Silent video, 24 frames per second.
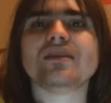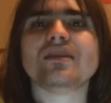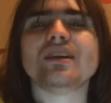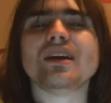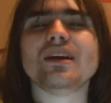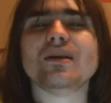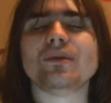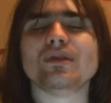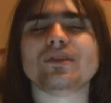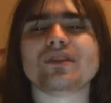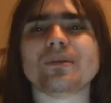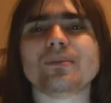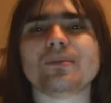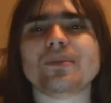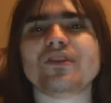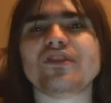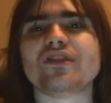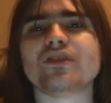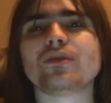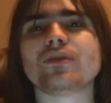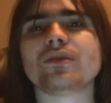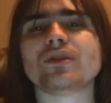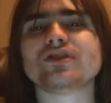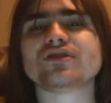Hey, what's up
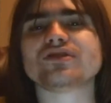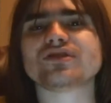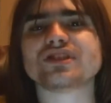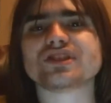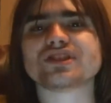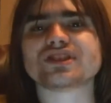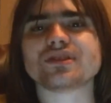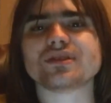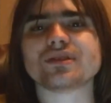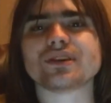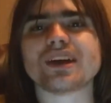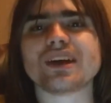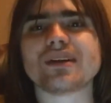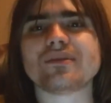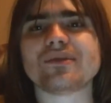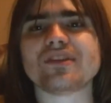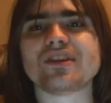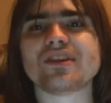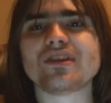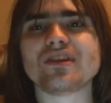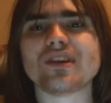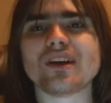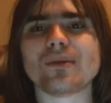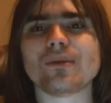everyone? Traditional Games
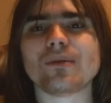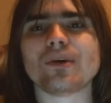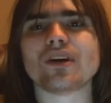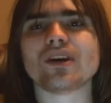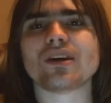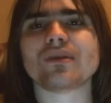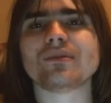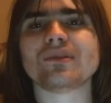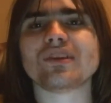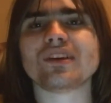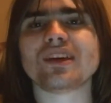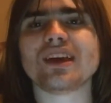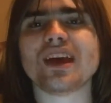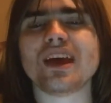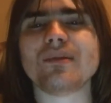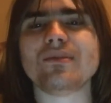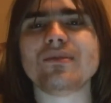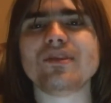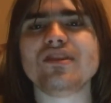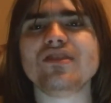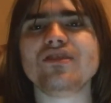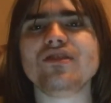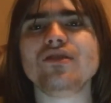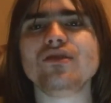here, and welcome to
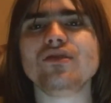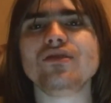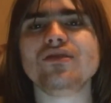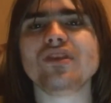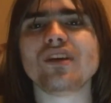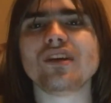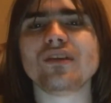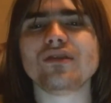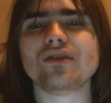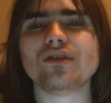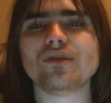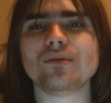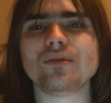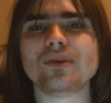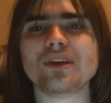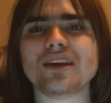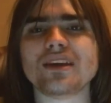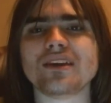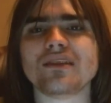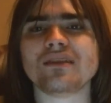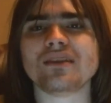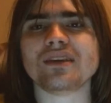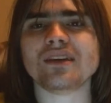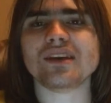Gaming News of the
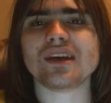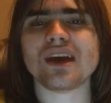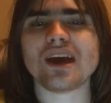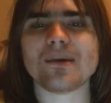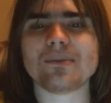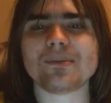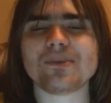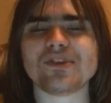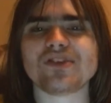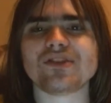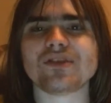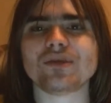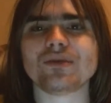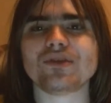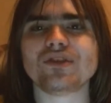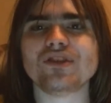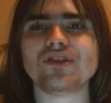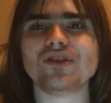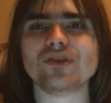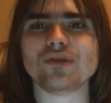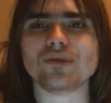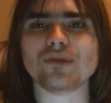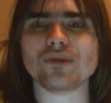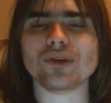Week, Episode
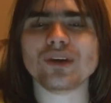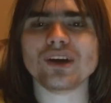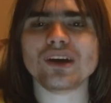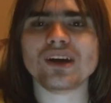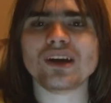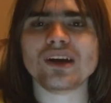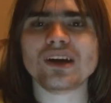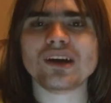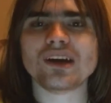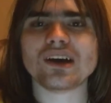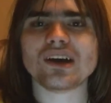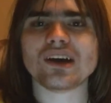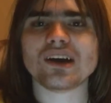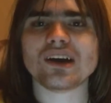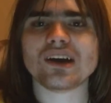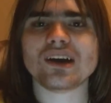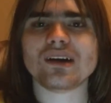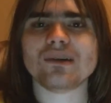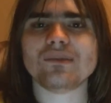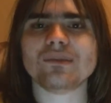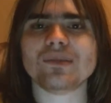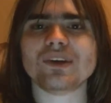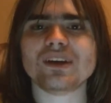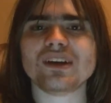2.
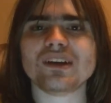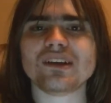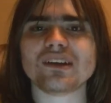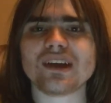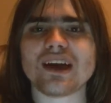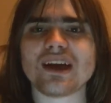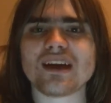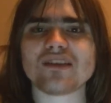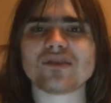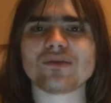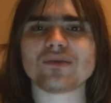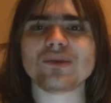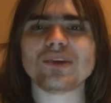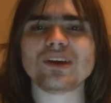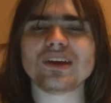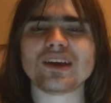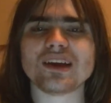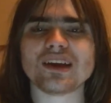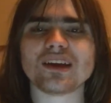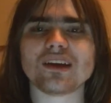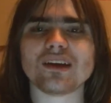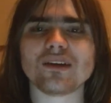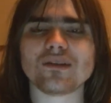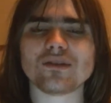Last week
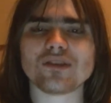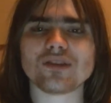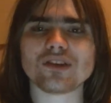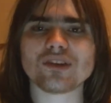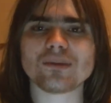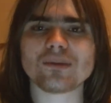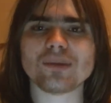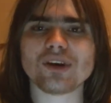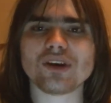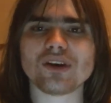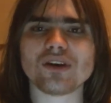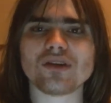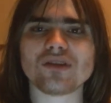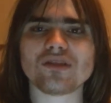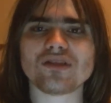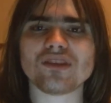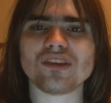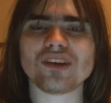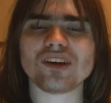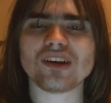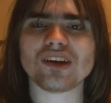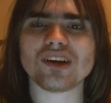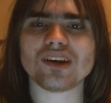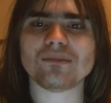I covered about
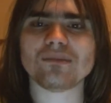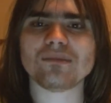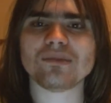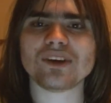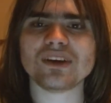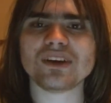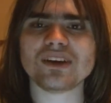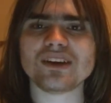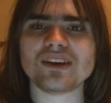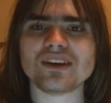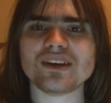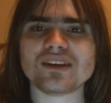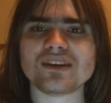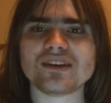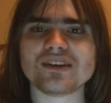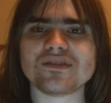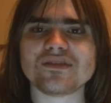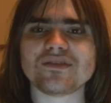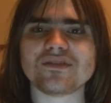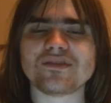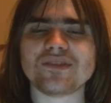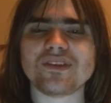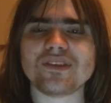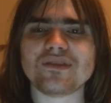
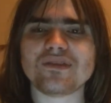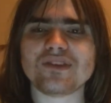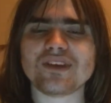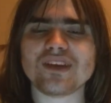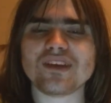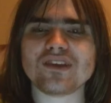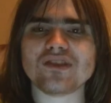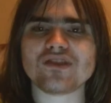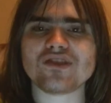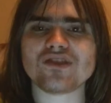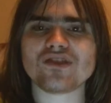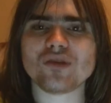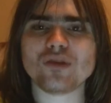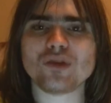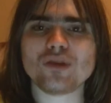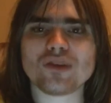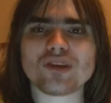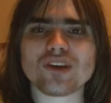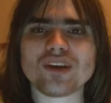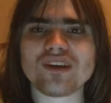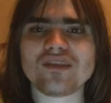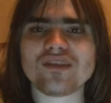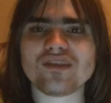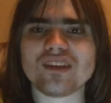15
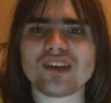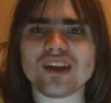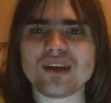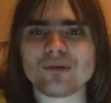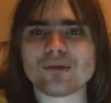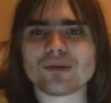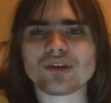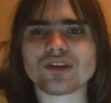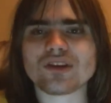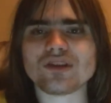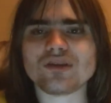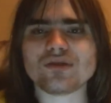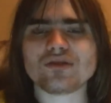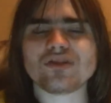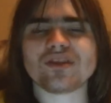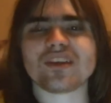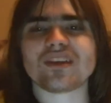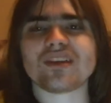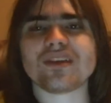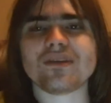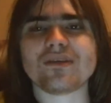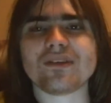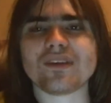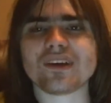stories. Today we're going to do
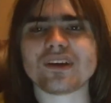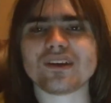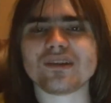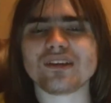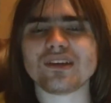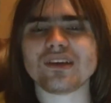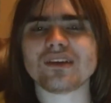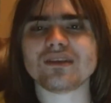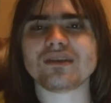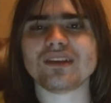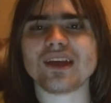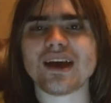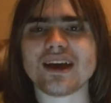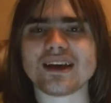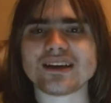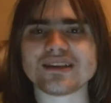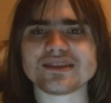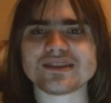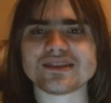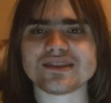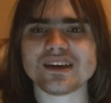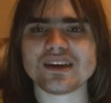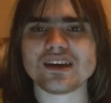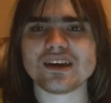significantly
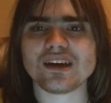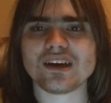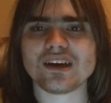less.